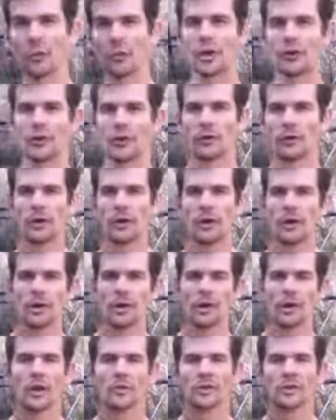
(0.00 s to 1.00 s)
So what have I learned
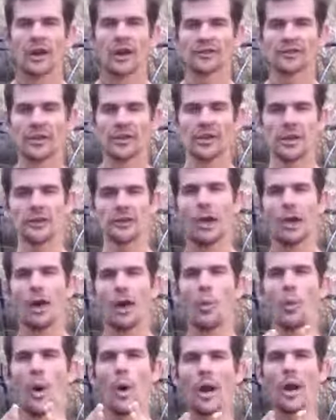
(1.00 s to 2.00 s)
in those last 10 years?
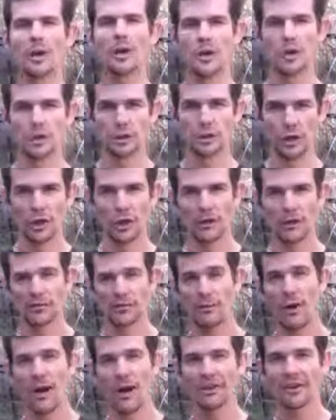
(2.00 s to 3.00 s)
What can you learn
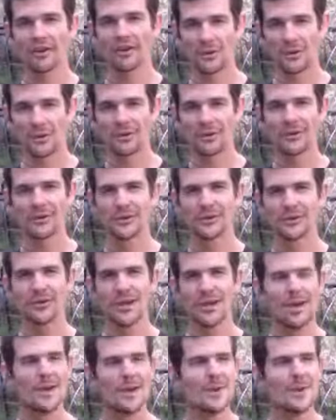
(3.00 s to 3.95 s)
from my experiences?